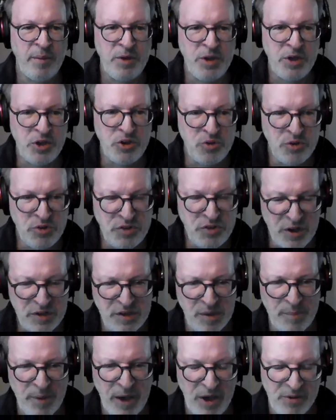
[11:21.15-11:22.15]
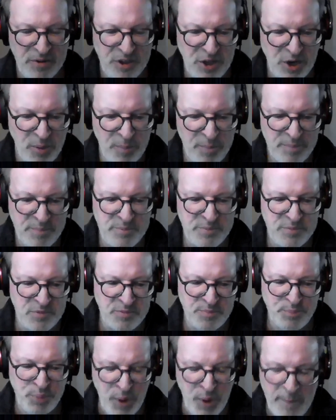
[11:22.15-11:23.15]
You talked about,
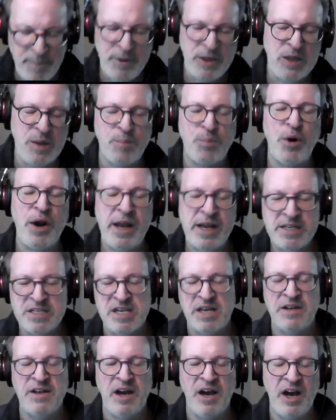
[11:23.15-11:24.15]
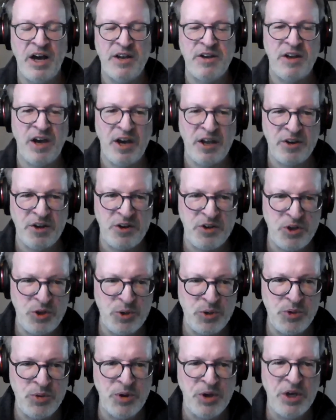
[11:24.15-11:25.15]
pumping the brakes on a
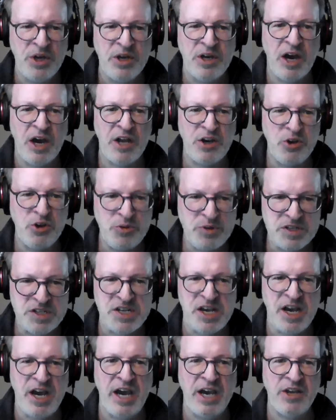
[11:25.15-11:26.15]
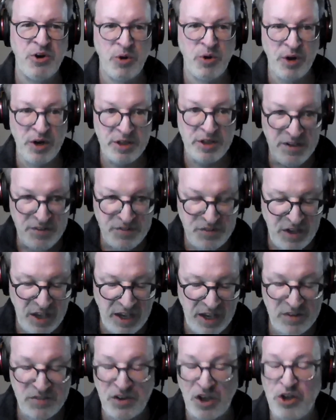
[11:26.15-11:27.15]
new design, or in this
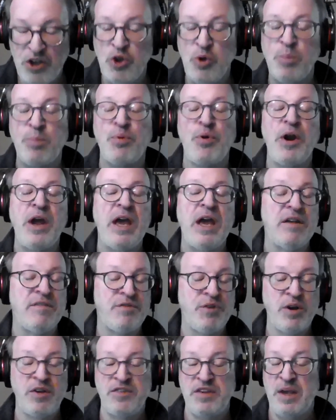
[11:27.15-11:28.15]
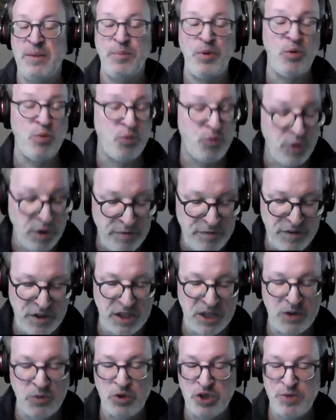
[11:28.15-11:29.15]
case, a new brand. For example,
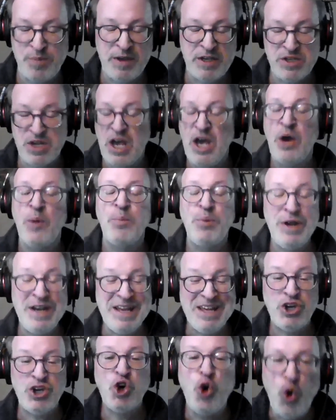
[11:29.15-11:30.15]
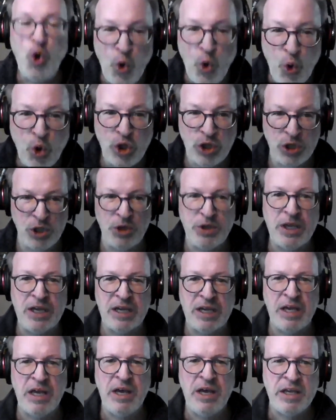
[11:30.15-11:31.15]
Rivian, which makes pretty cool
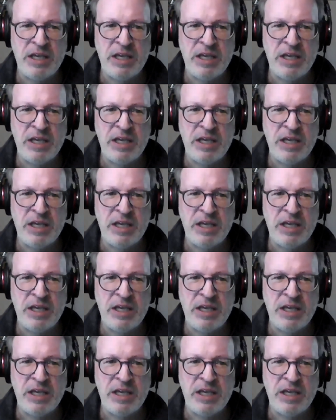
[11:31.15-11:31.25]
looking